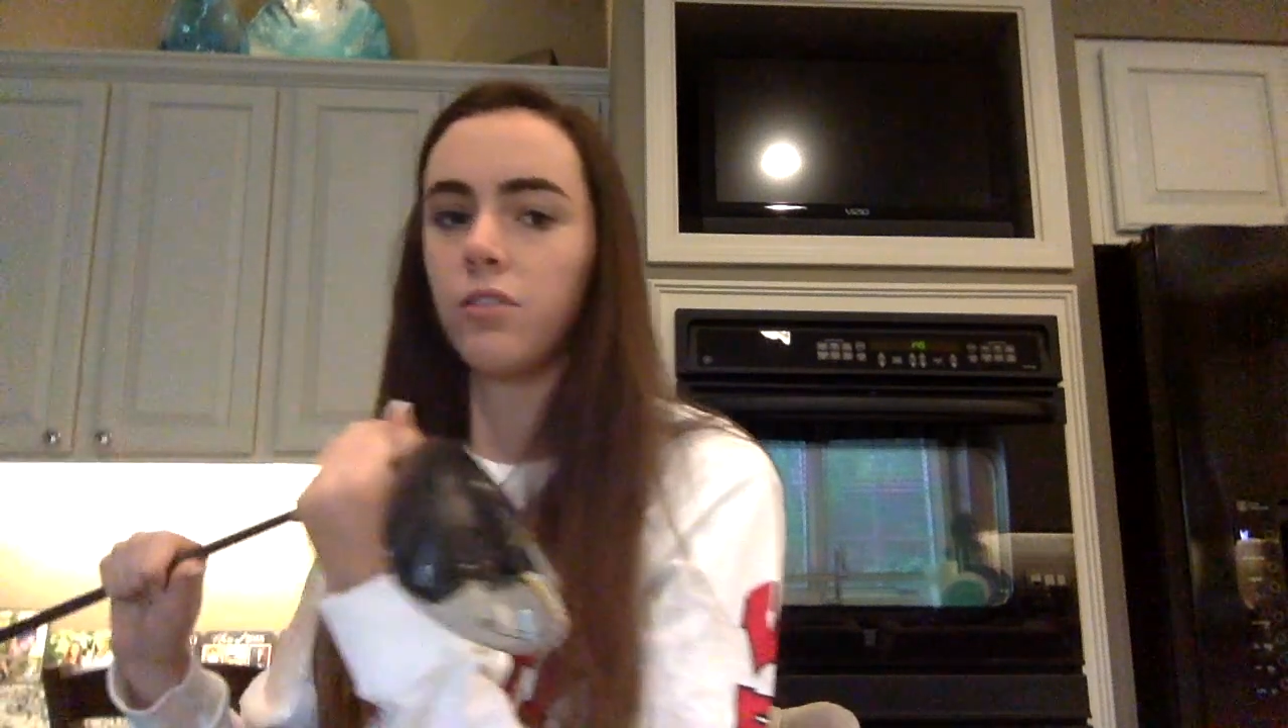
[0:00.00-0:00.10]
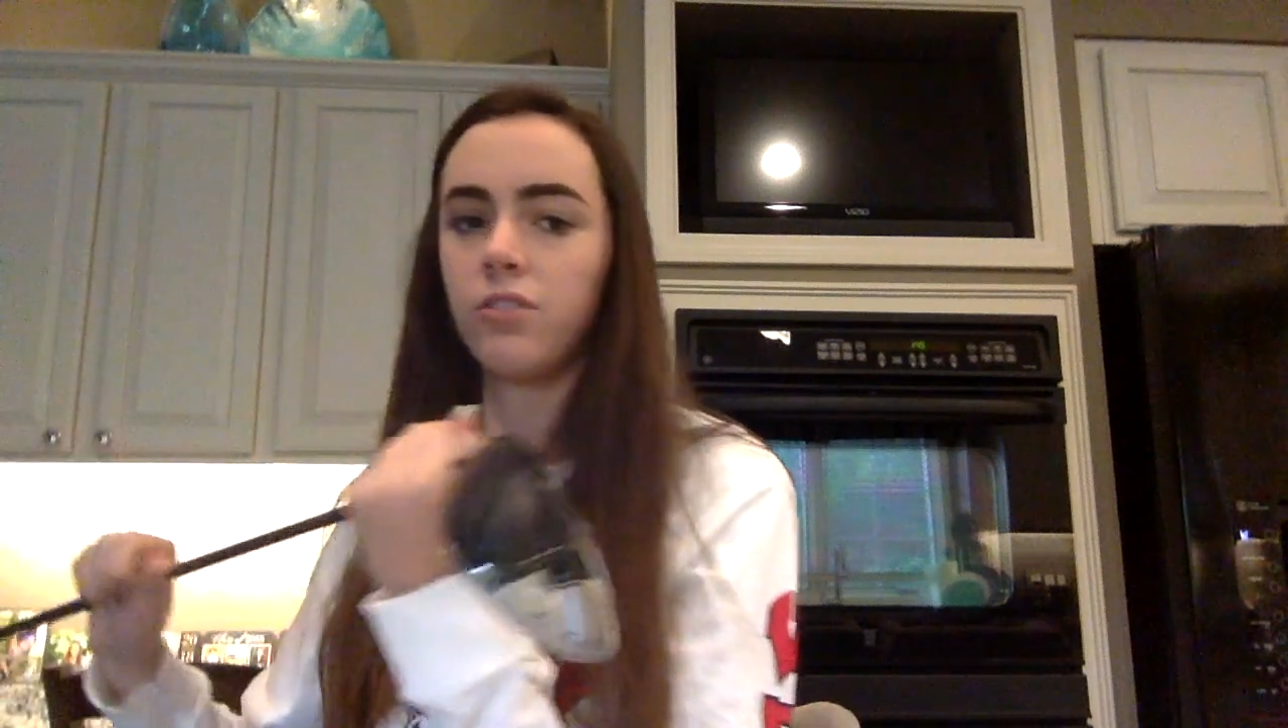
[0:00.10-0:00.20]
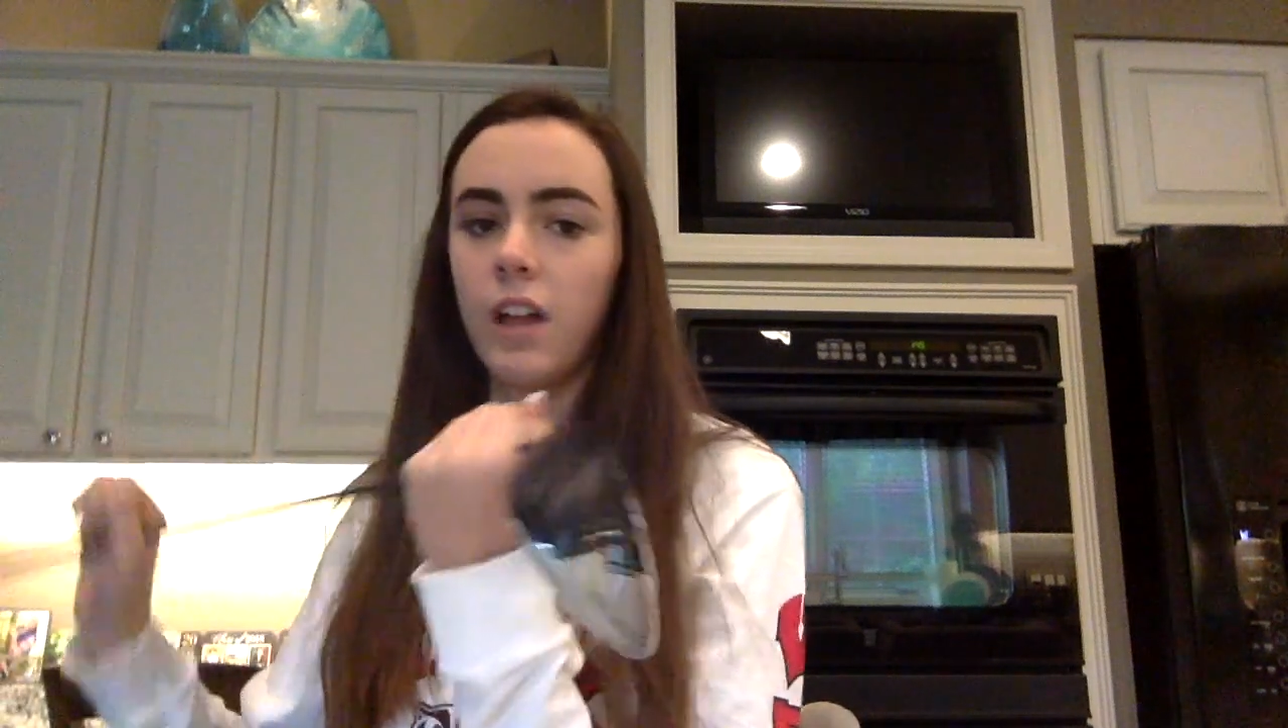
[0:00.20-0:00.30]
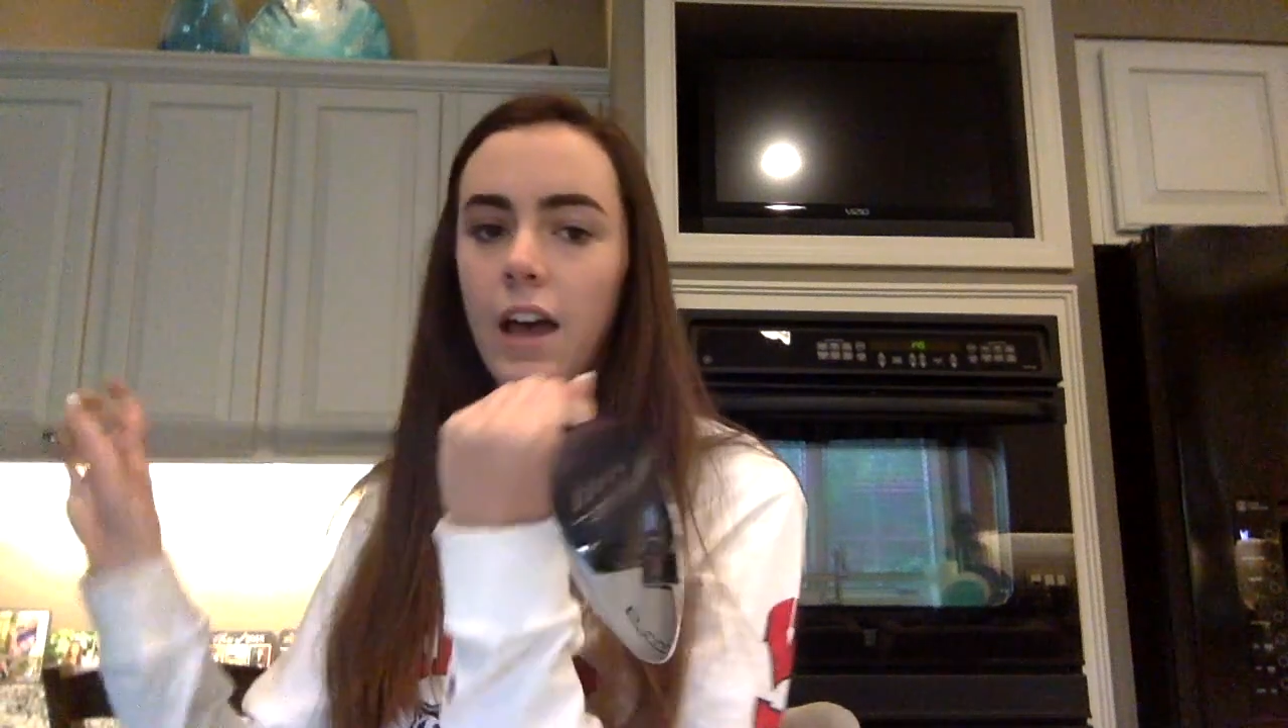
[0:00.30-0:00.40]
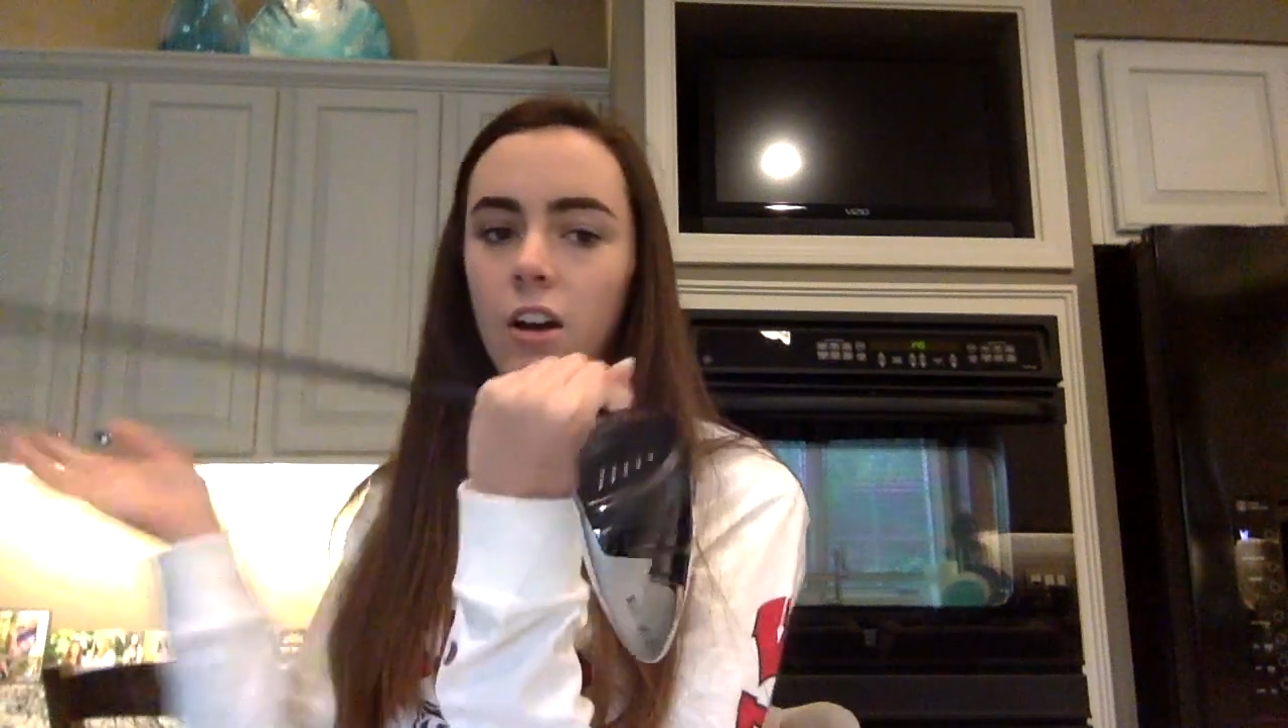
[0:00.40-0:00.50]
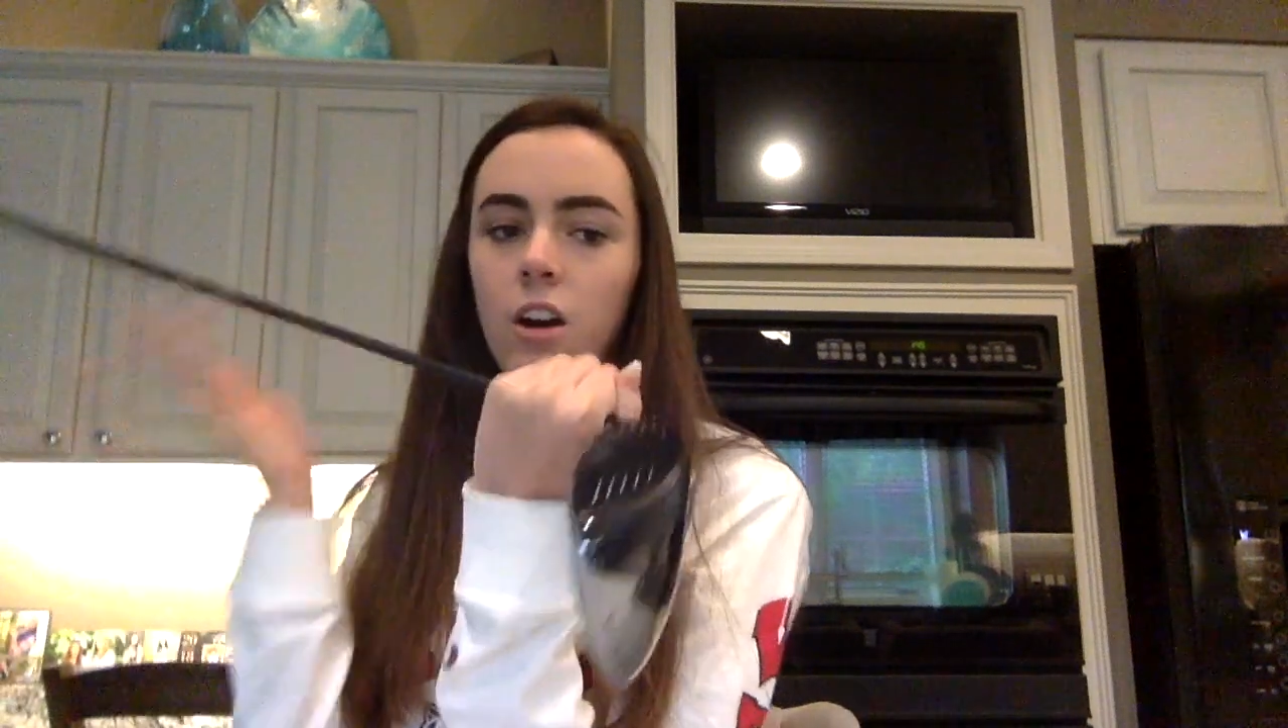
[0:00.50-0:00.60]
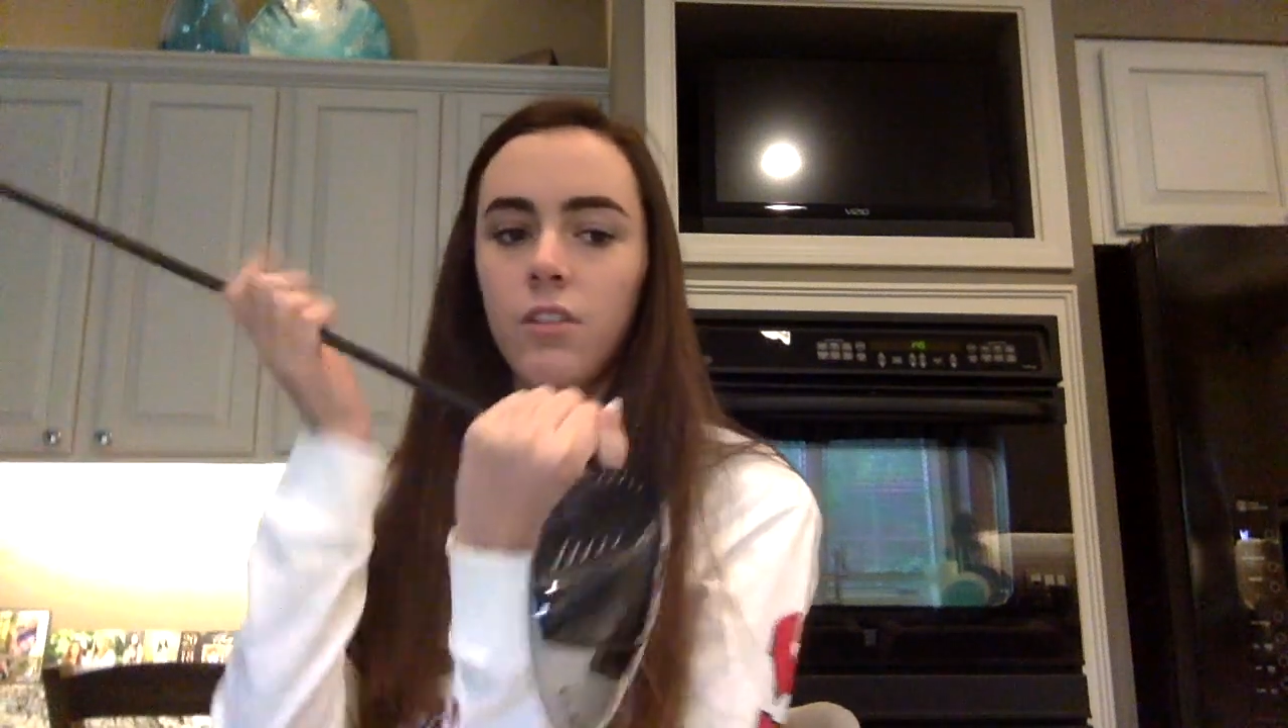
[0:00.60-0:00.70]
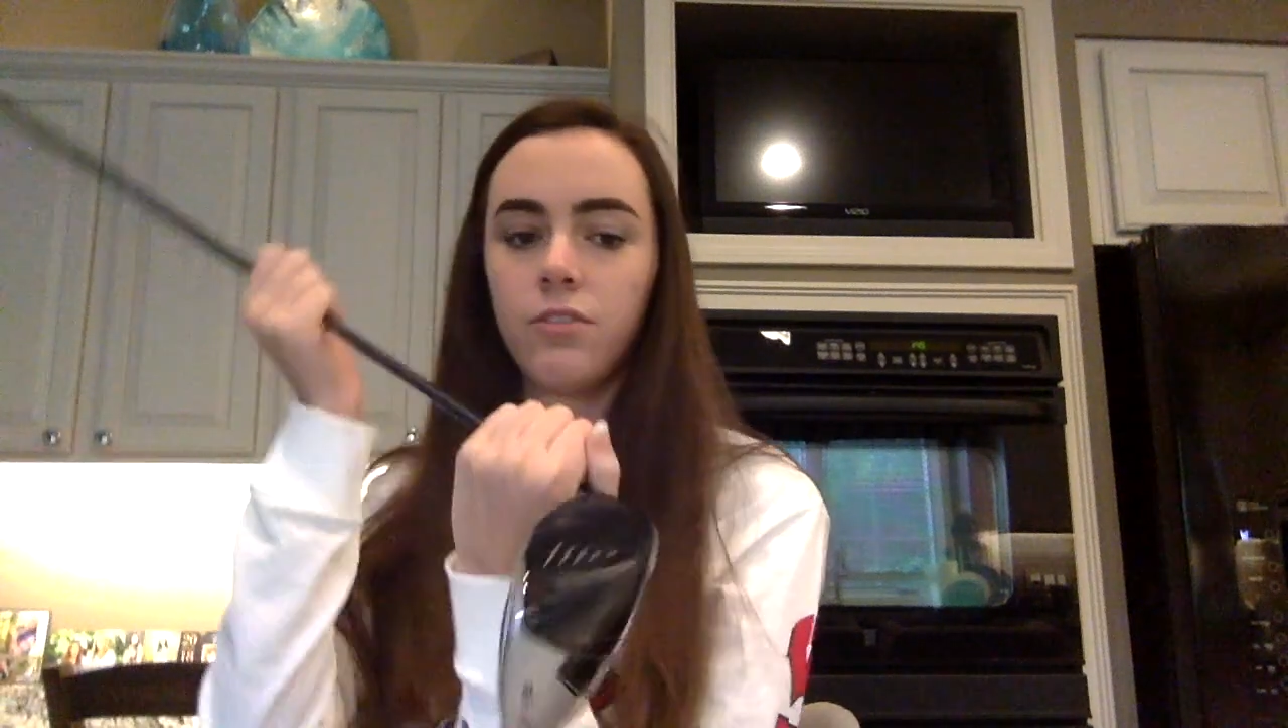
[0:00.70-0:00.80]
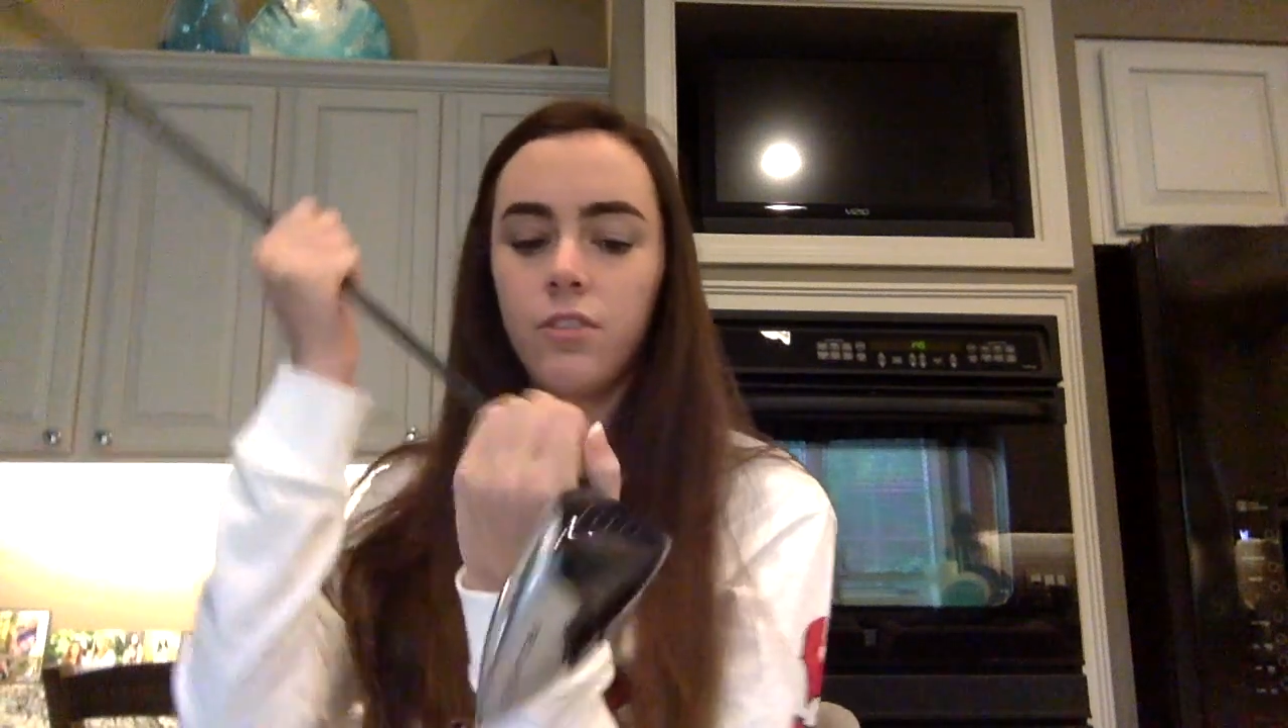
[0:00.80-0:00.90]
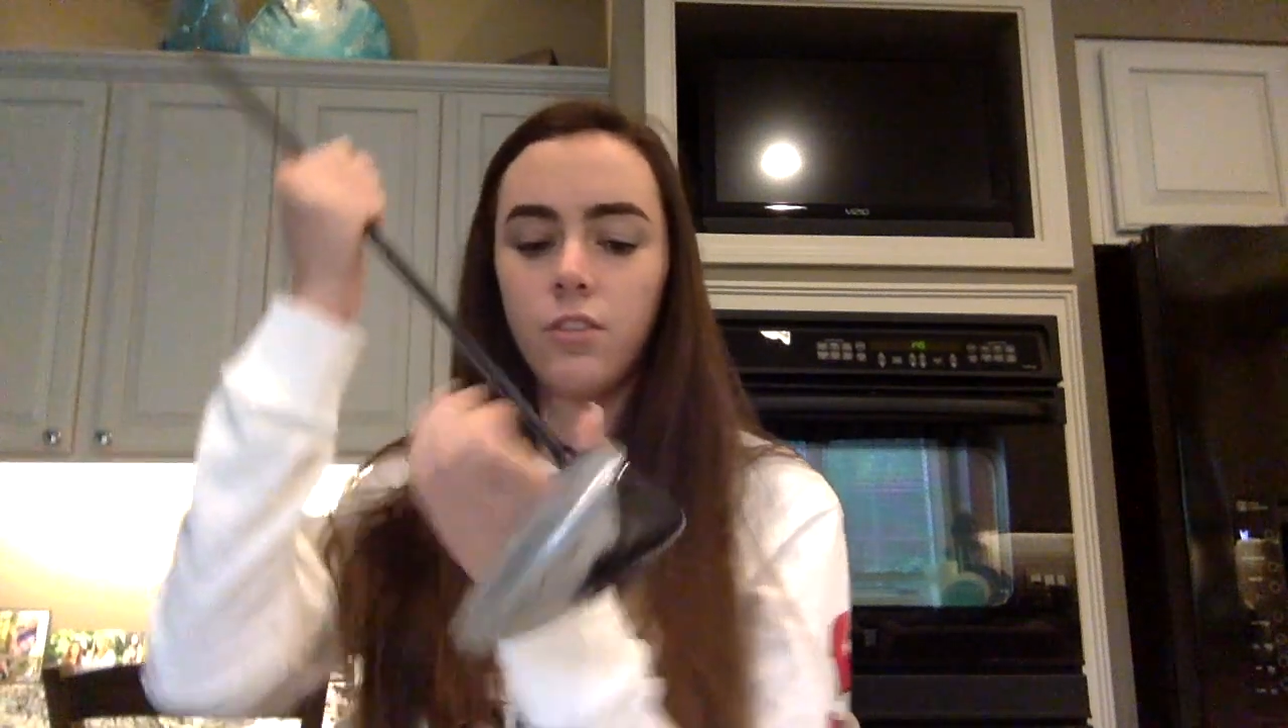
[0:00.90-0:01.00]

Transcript: fly off